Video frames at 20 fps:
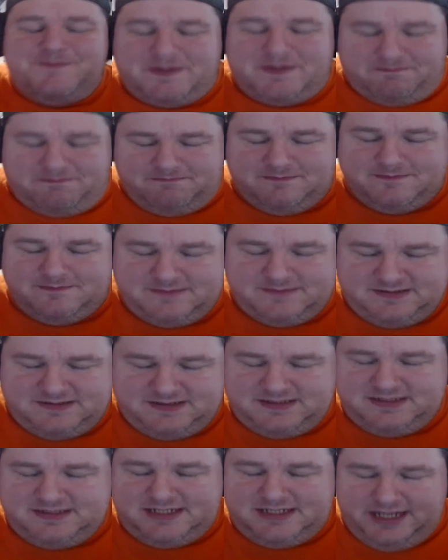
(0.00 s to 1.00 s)

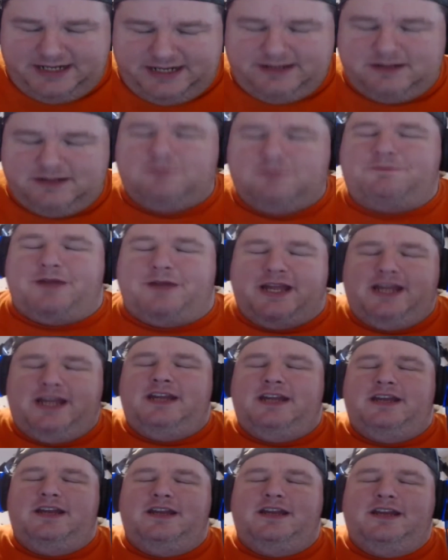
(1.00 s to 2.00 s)
Dilll
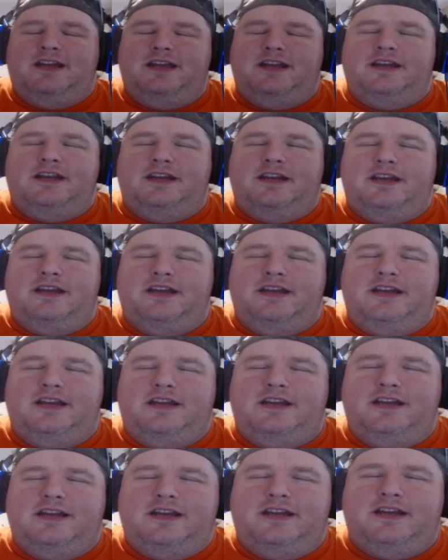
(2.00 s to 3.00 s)

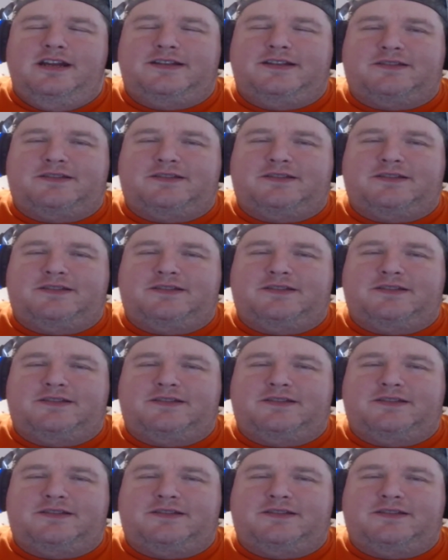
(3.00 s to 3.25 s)
BEEEATS.